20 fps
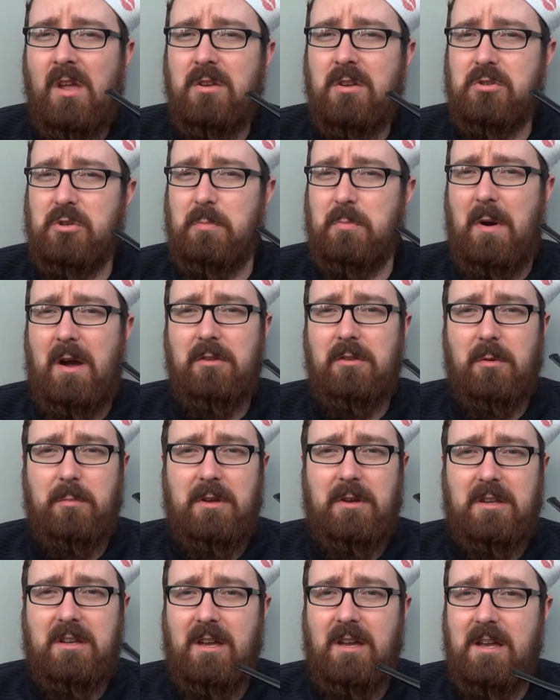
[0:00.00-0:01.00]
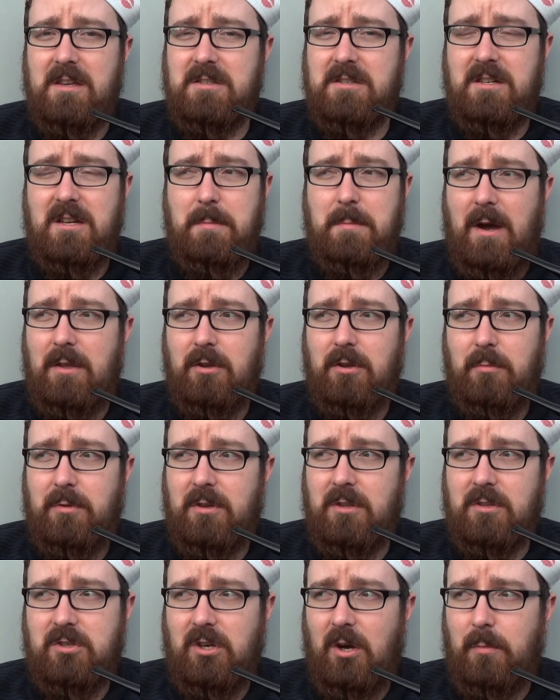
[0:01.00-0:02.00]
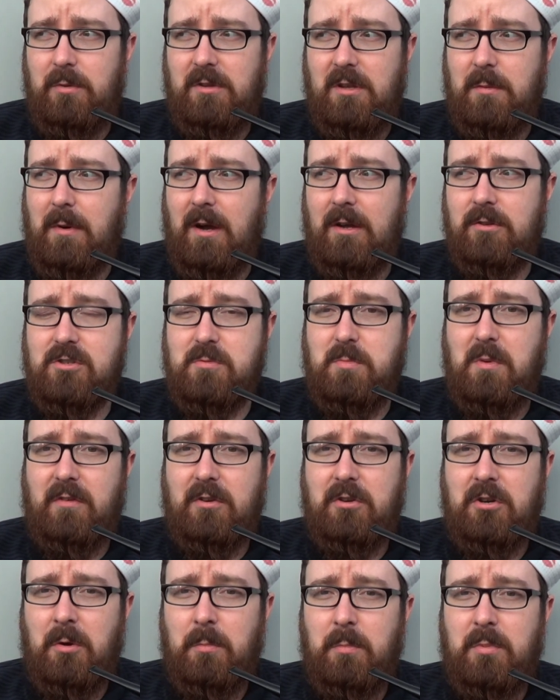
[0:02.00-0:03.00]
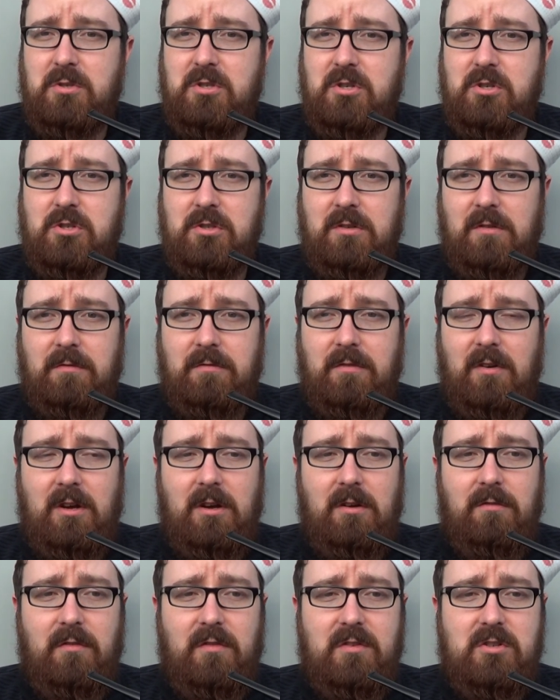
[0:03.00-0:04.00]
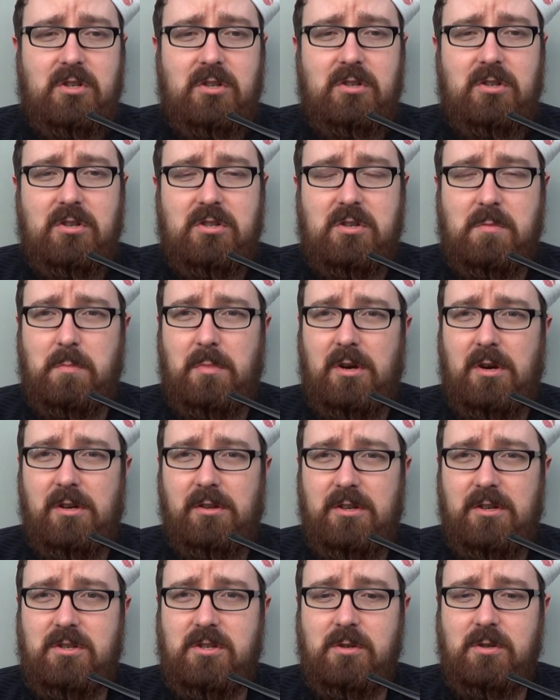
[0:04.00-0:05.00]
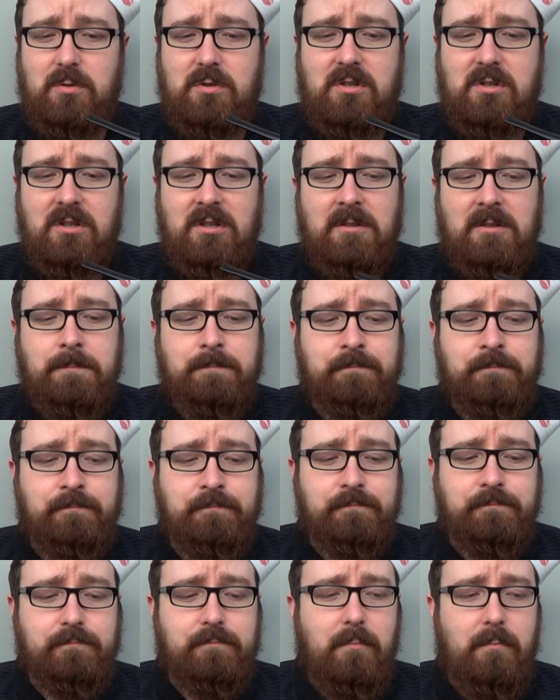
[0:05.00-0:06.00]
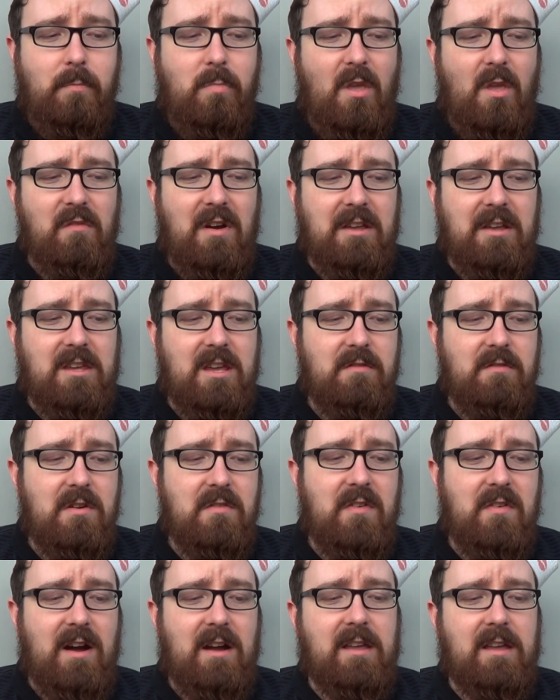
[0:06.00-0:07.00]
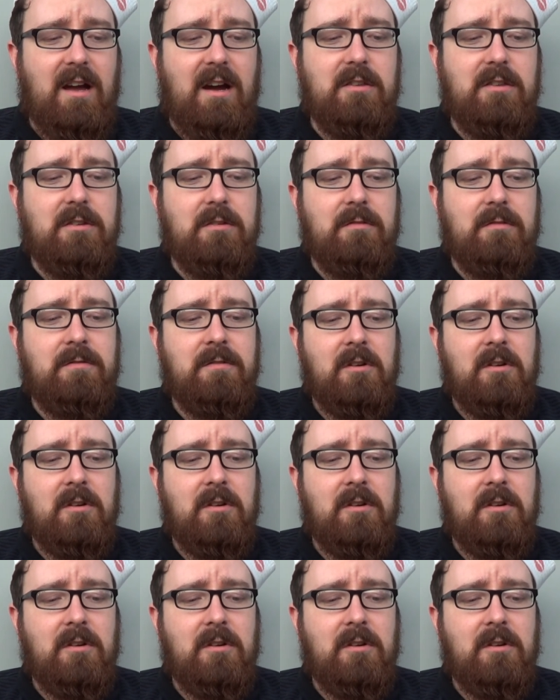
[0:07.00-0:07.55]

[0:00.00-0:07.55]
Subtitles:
So it might not be a casein, it might not be a topping, it might just be the composition of Virginia's and Burley's used that give it that kind of